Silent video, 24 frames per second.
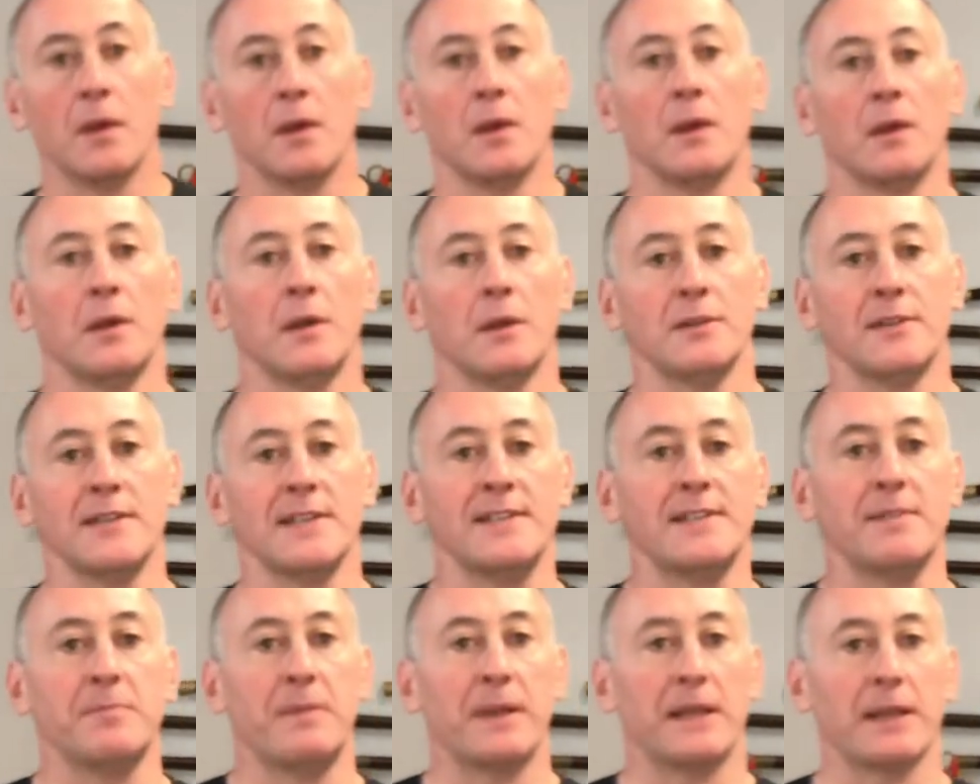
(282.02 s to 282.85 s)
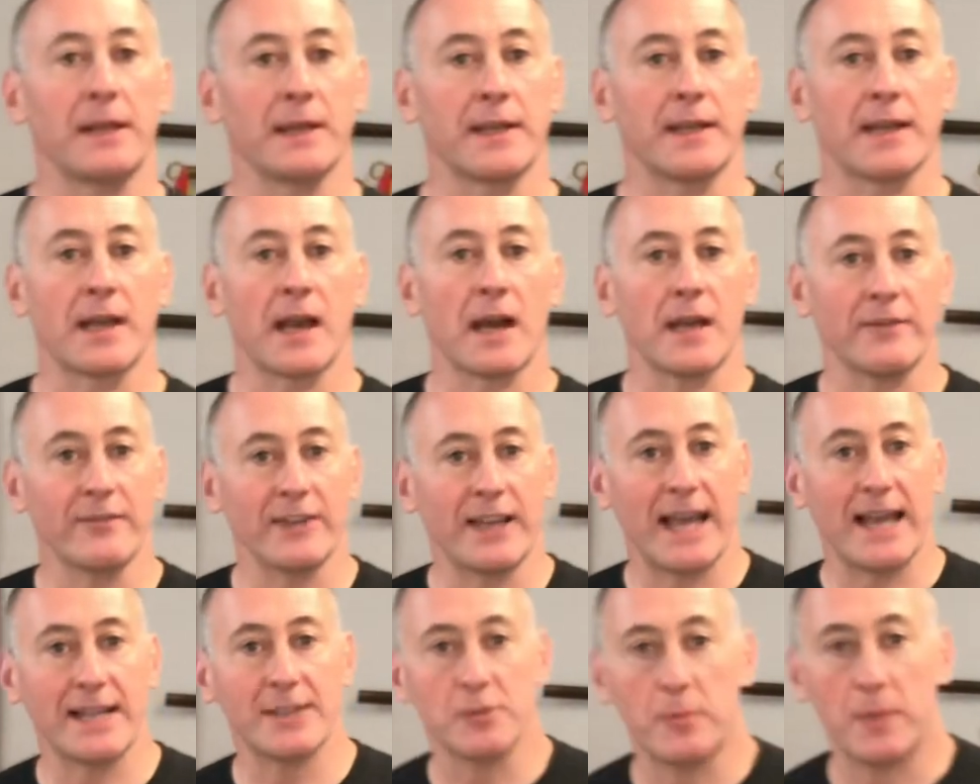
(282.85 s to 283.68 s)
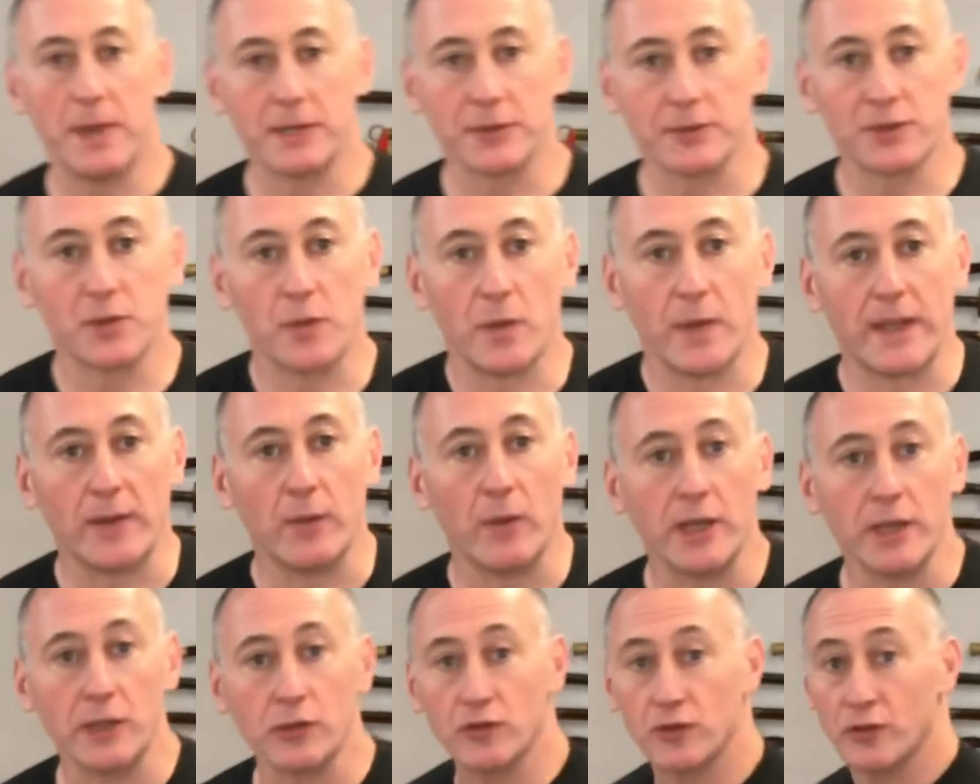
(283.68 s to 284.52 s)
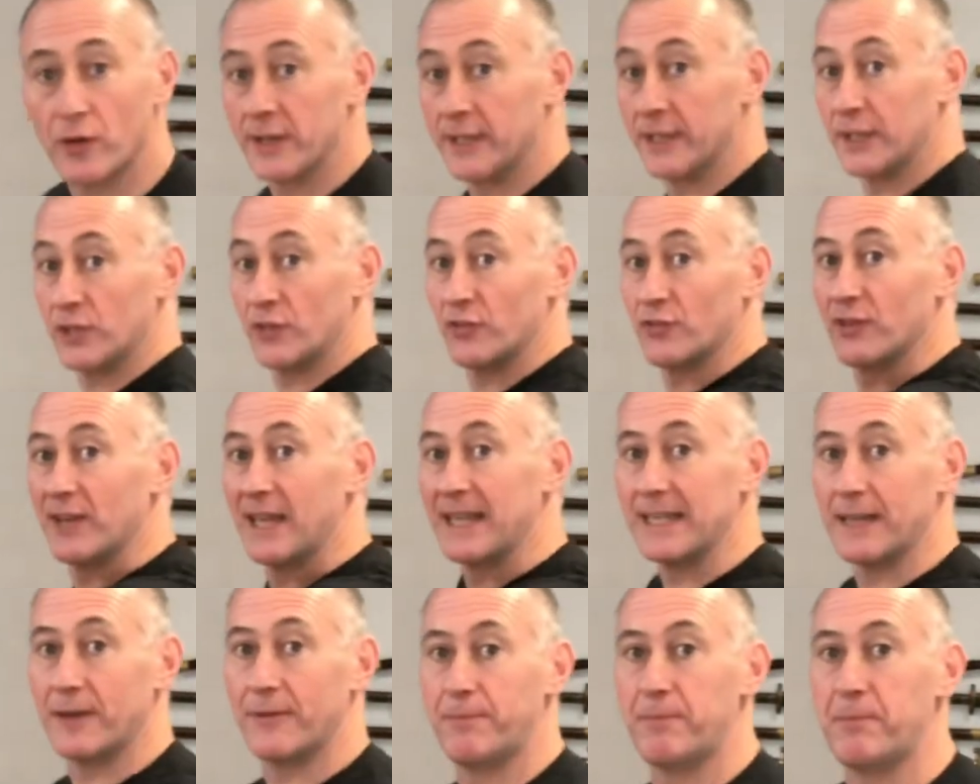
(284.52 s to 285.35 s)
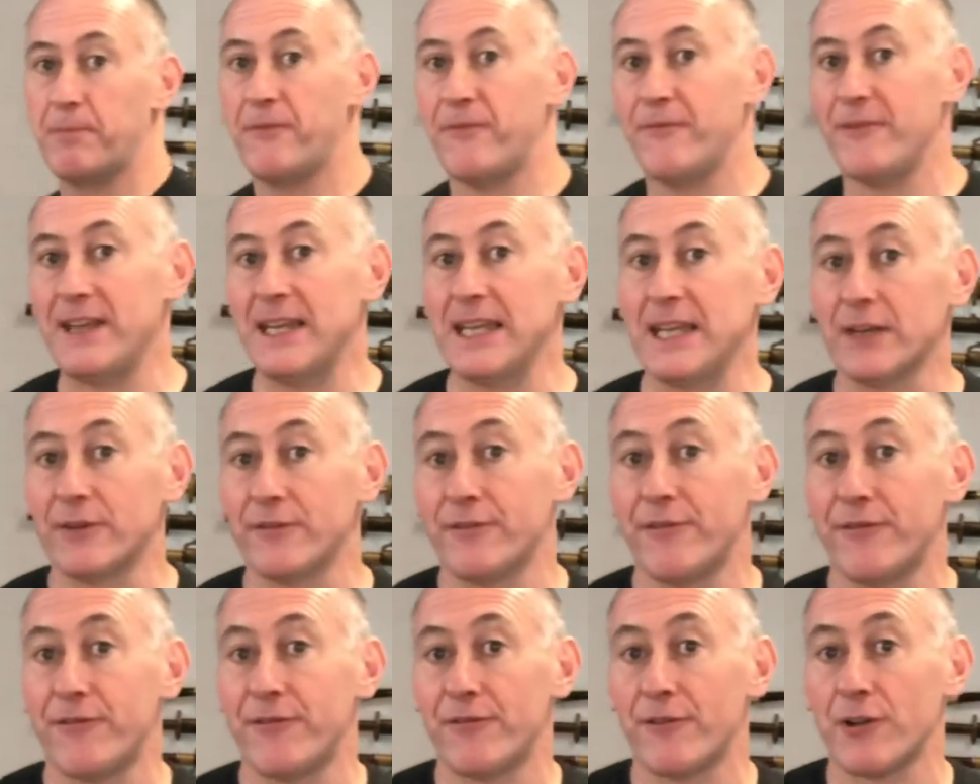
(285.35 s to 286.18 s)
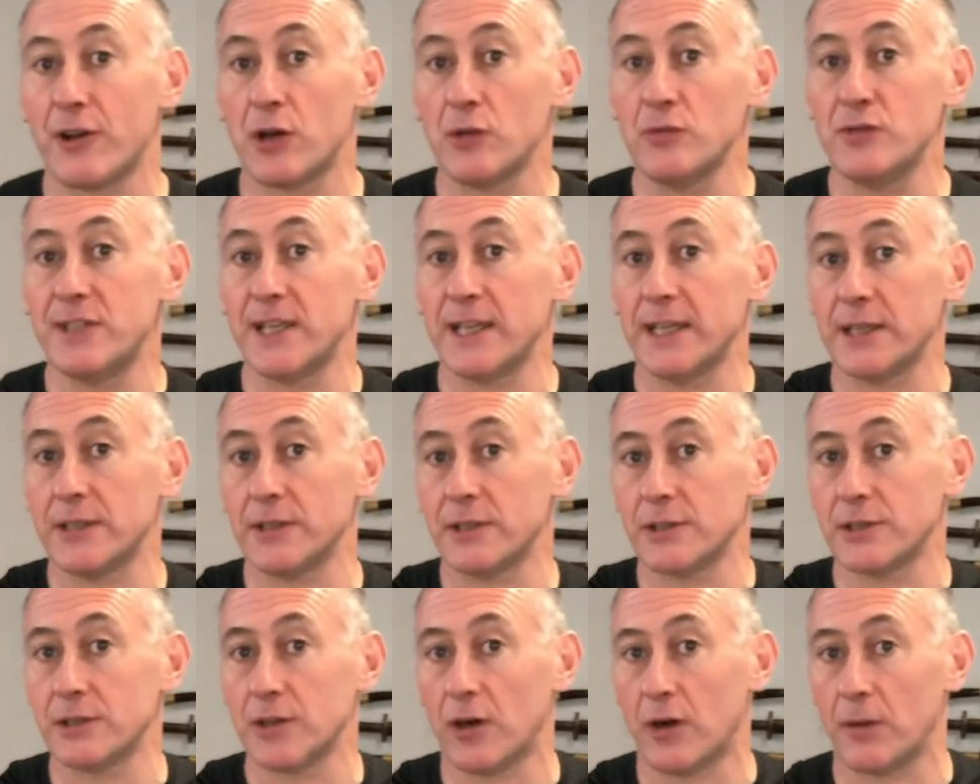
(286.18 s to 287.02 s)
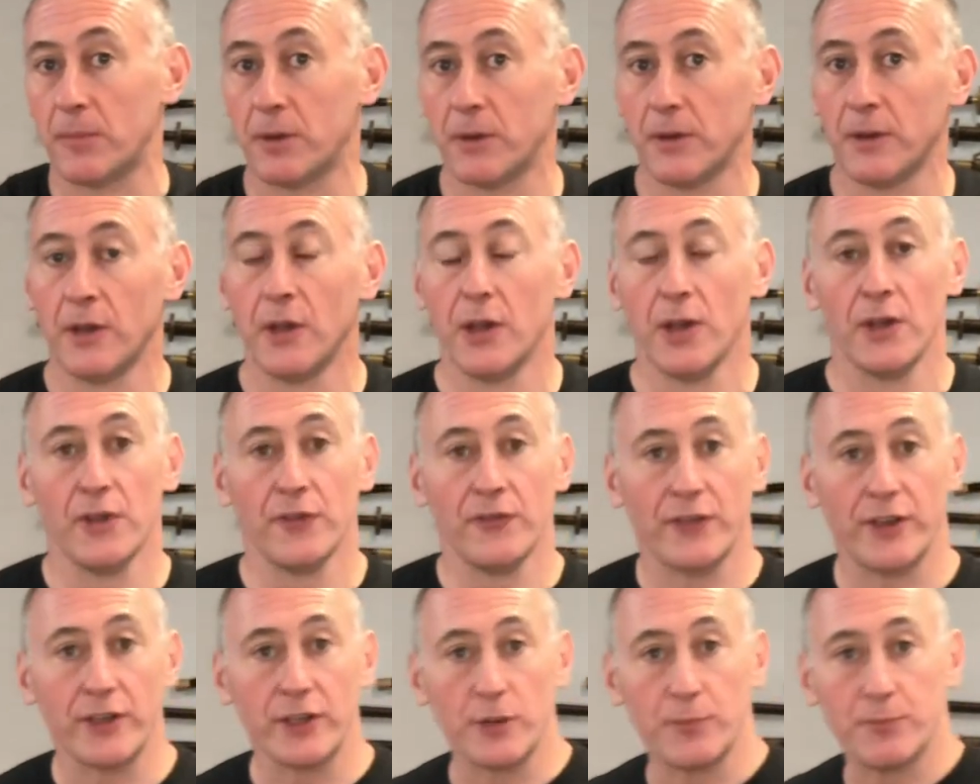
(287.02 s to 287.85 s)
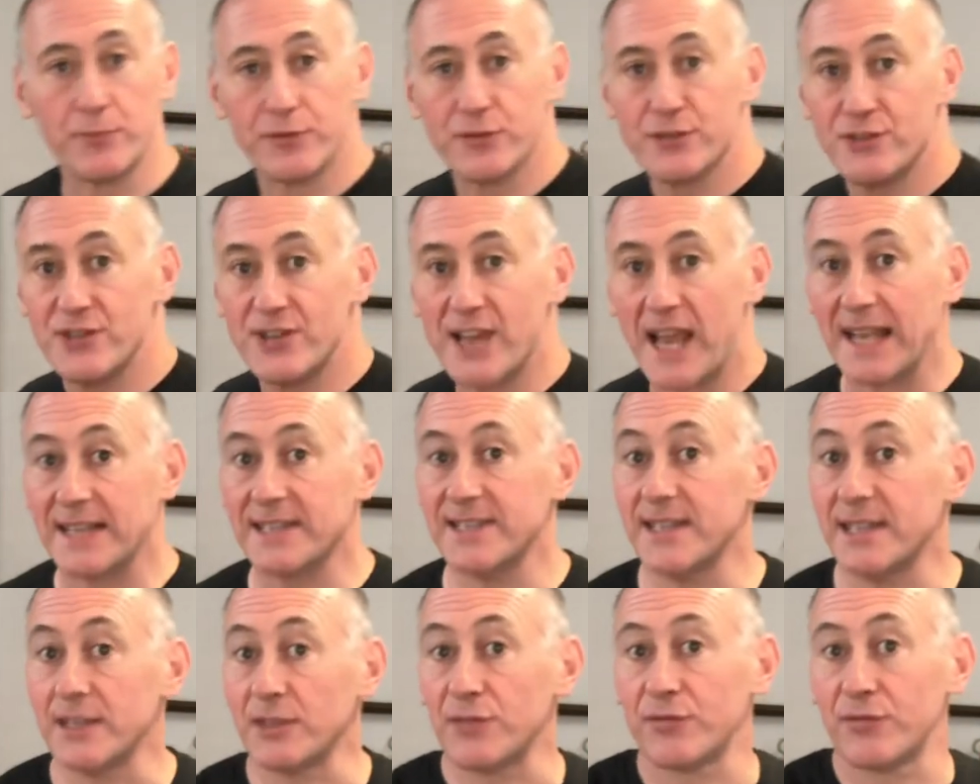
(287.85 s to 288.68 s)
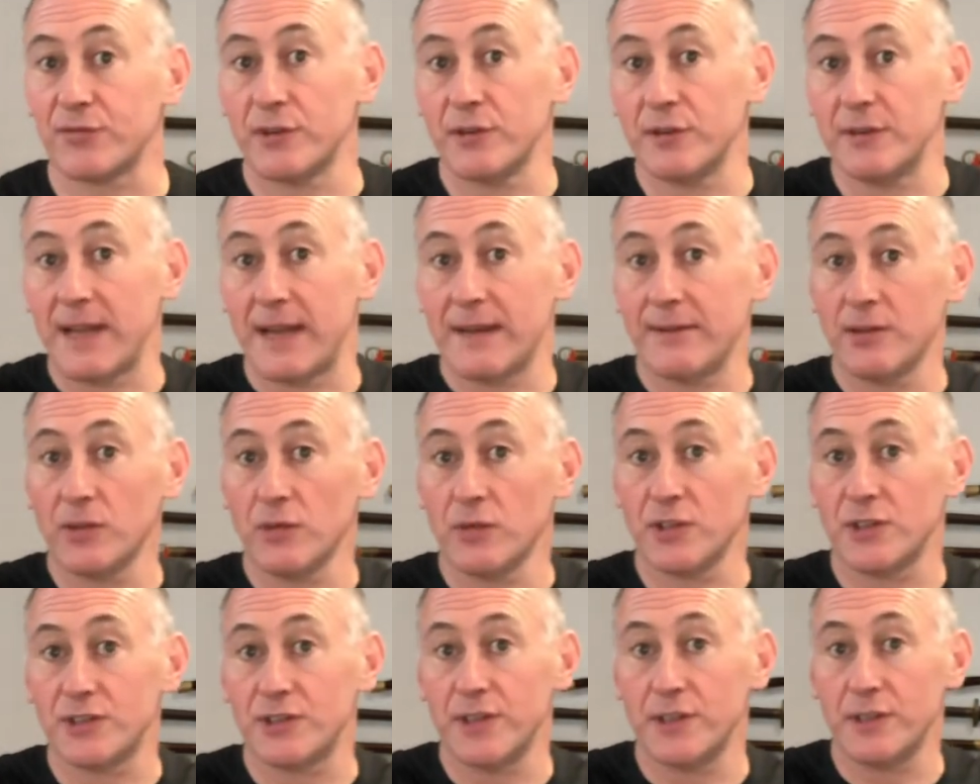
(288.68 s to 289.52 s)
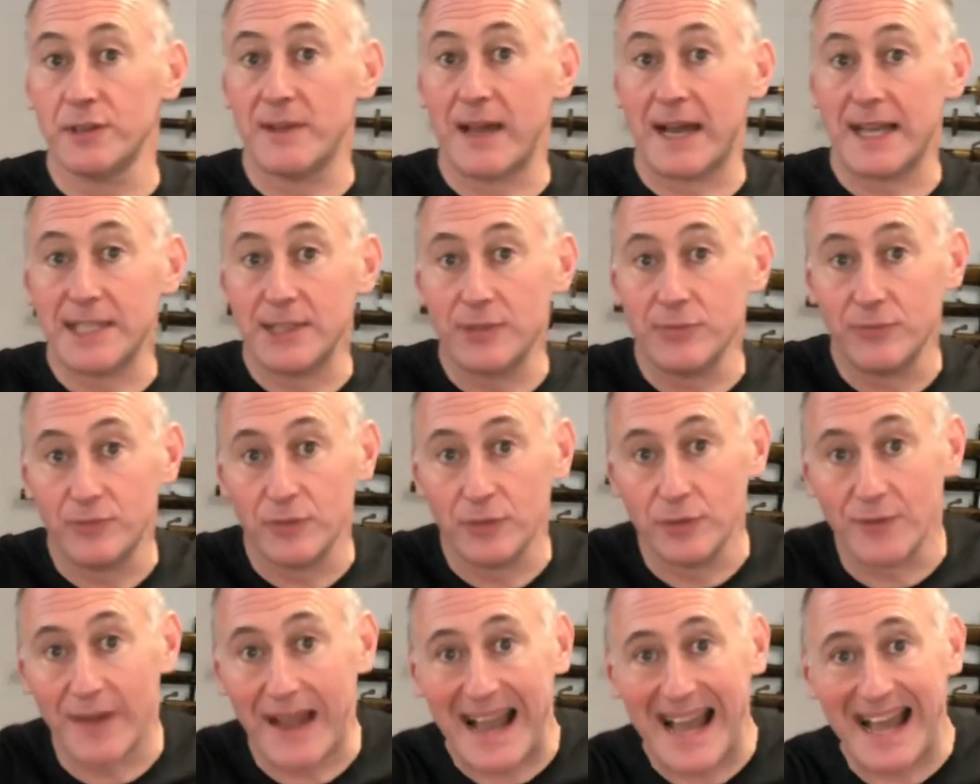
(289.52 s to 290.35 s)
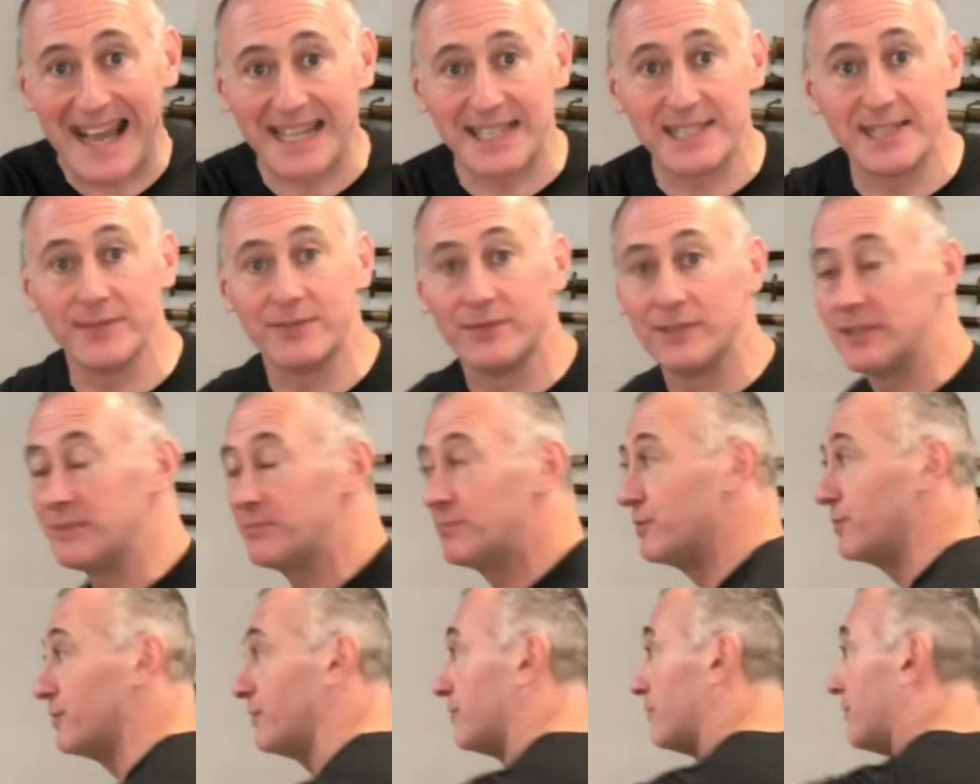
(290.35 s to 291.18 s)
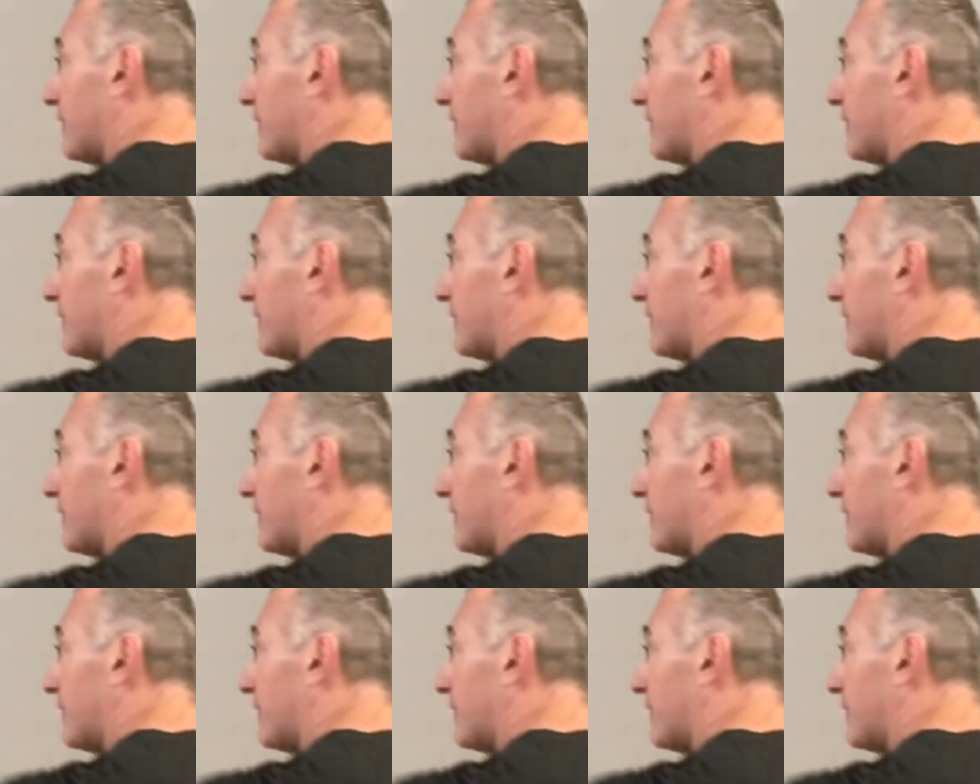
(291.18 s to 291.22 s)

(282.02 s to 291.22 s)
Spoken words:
this is a bit like a kind of a kettlebell swing where you're trying to create a feeling of floating at the top. So you're projecting through. Now, in order to do that, you do actively pull the rear